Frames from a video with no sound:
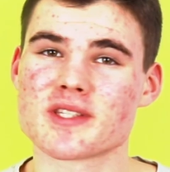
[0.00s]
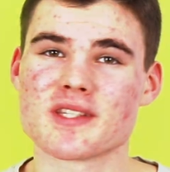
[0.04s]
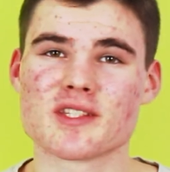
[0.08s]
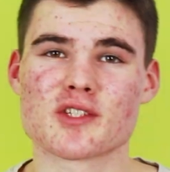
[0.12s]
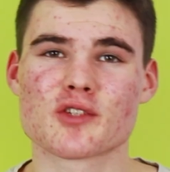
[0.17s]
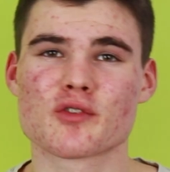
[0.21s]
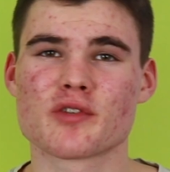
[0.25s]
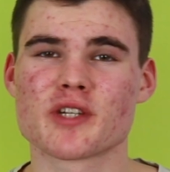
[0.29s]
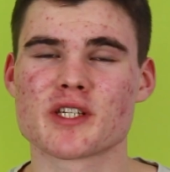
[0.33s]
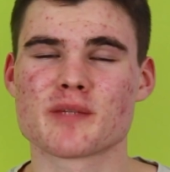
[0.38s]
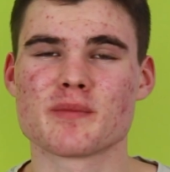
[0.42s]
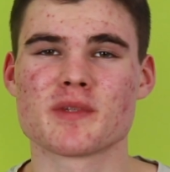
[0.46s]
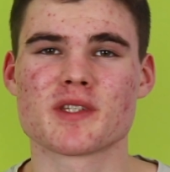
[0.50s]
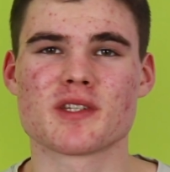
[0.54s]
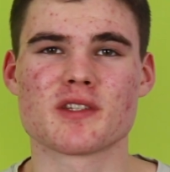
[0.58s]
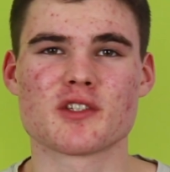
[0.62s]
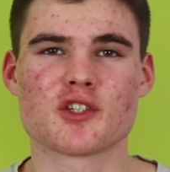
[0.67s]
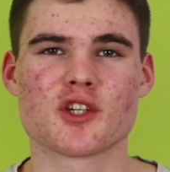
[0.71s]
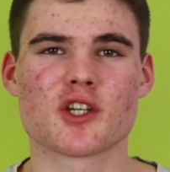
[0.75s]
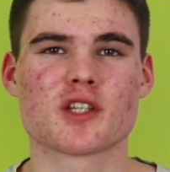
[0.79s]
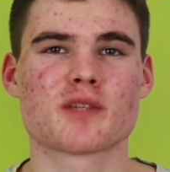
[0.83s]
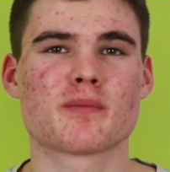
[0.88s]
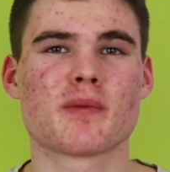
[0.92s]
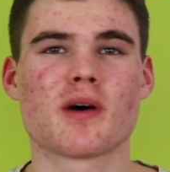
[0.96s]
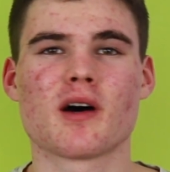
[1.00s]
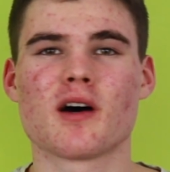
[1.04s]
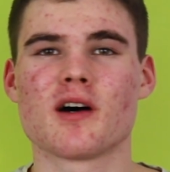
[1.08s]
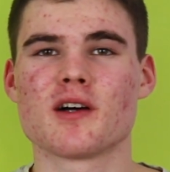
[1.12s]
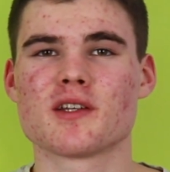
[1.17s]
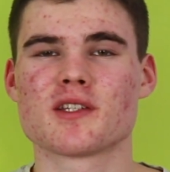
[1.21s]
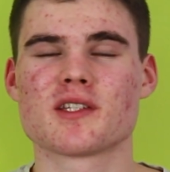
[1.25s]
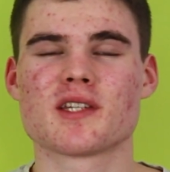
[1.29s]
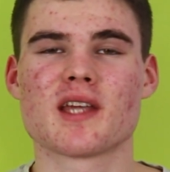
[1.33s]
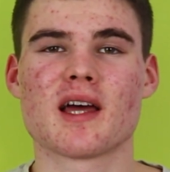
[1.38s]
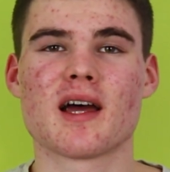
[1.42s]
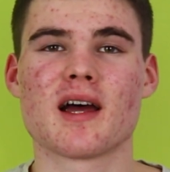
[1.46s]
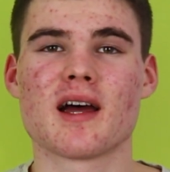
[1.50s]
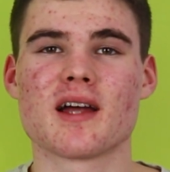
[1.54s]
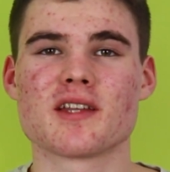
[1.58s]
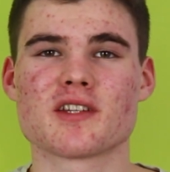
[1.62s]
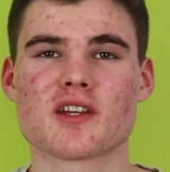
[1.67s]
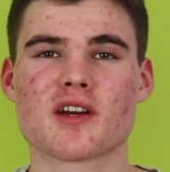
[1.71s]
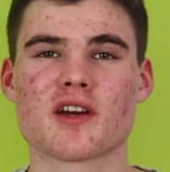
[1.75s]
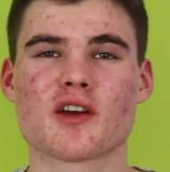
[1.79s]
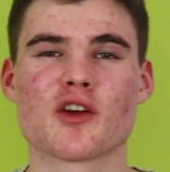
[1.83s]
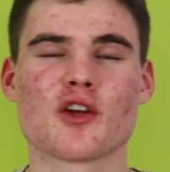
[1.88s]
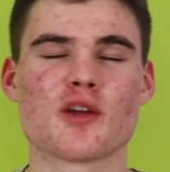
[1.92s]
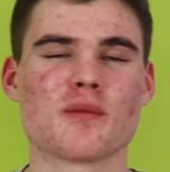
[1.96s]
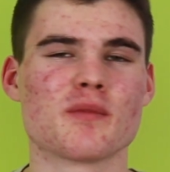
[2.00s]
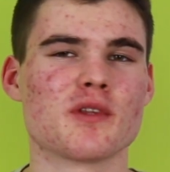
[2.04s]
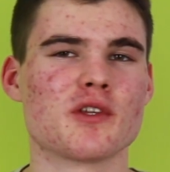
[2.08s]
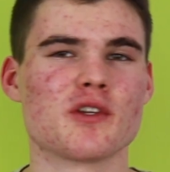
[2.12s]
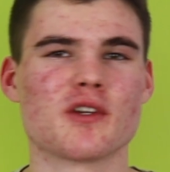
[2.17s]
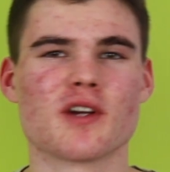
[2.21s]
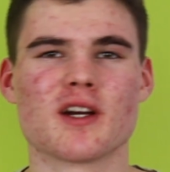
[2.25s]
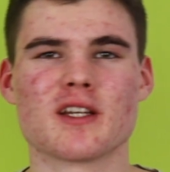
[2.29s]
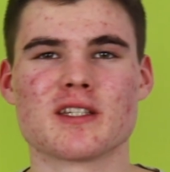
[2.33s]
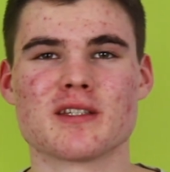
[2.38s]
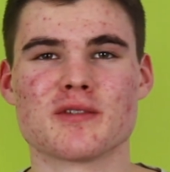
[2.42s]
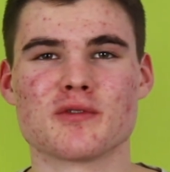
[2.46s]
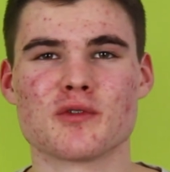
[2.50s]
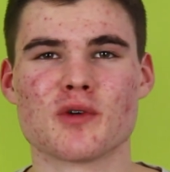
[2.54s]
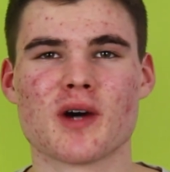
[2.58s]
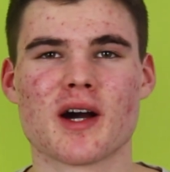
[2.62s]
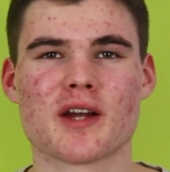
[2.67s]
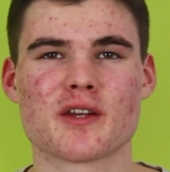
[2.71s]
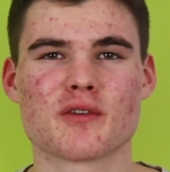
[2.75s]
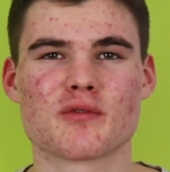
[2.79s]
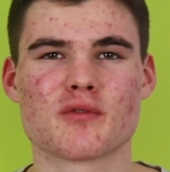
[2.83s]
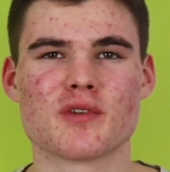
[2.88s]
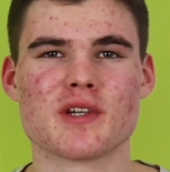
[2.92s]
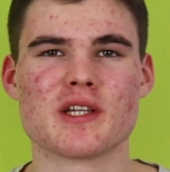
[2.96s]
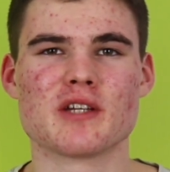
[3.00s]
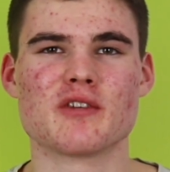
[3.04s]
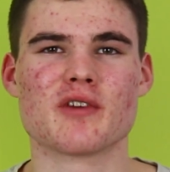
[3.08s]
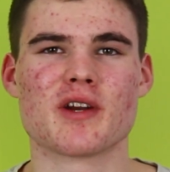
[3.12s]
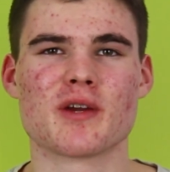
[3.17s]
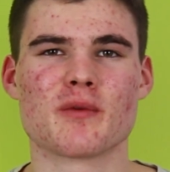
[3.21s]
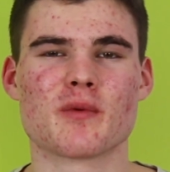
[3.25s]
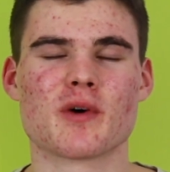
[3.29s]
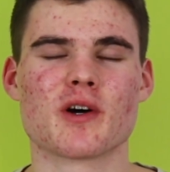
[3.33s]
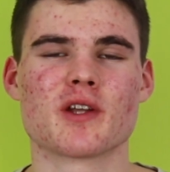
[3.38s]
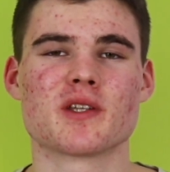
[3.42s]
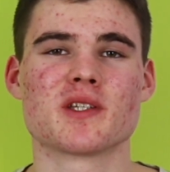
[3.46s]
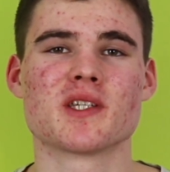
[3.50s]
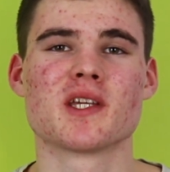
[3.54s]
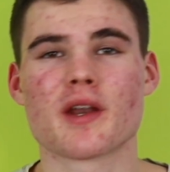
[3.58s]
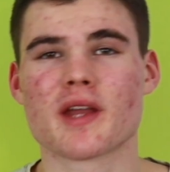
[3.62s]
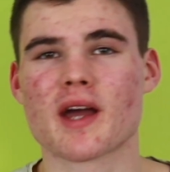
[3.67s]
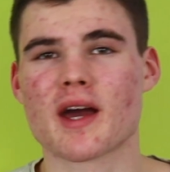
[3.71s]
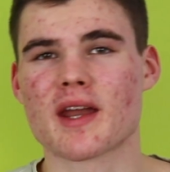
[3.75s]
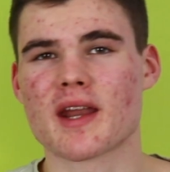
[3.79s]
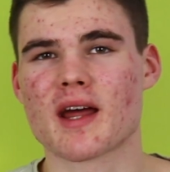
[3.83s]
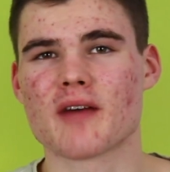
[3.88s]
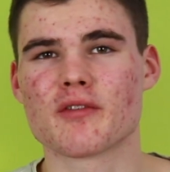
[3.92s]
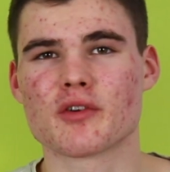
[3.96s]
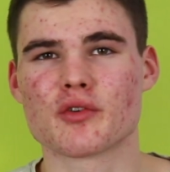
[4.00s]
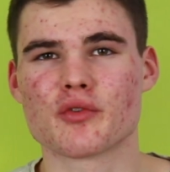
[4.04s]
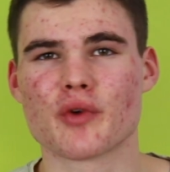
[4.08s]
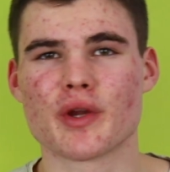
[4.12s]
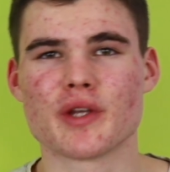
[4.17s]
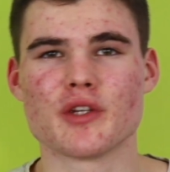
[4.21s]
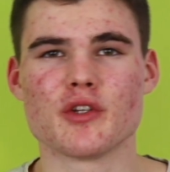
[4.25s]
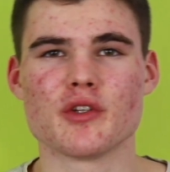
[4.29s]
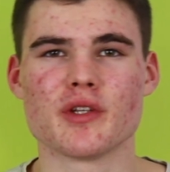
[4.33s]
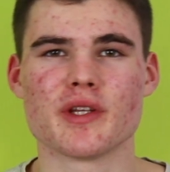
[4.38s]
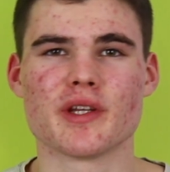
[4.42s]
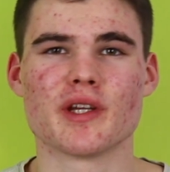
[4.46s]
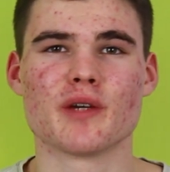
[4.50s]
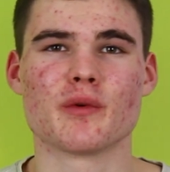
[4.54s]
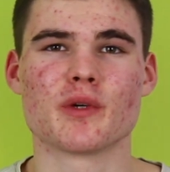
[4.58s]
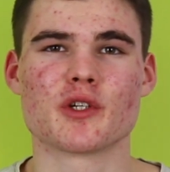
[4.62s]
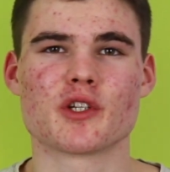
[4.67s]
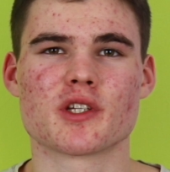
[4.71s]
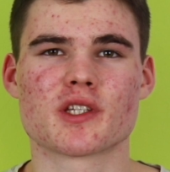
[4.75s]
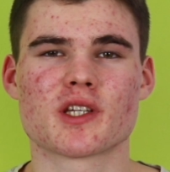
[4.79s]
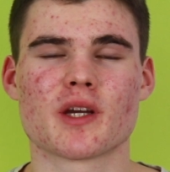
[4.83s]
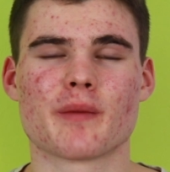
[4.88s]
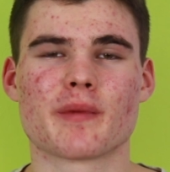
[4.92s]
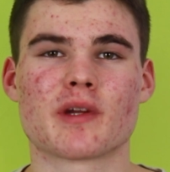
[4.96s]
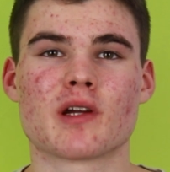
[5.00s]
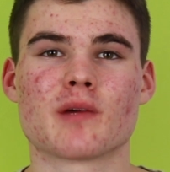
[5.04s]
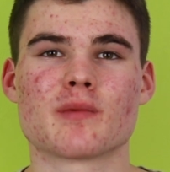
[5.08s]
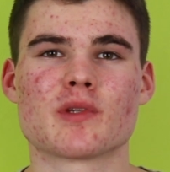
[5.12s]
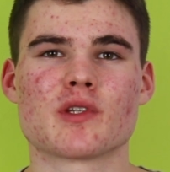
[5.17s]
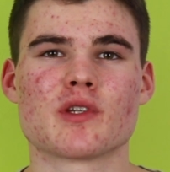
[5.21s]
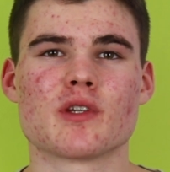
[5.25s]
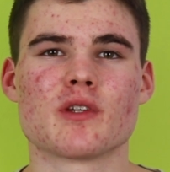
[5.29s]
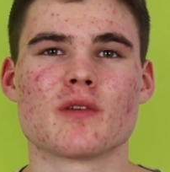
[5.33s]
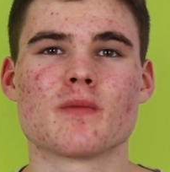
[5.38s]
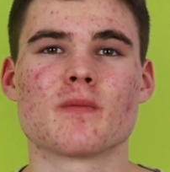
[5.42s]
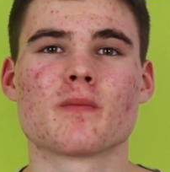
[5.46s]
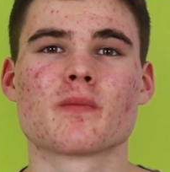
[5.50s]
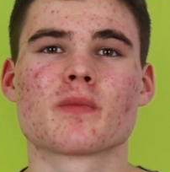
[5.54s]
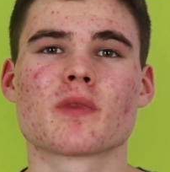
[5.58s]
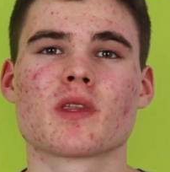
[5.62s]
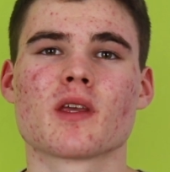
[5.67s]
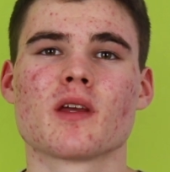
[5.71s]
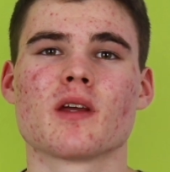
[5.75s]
since Christmas has just passed, and I hope that you guys have all had a really great one and have a great new year, which is coming up soon.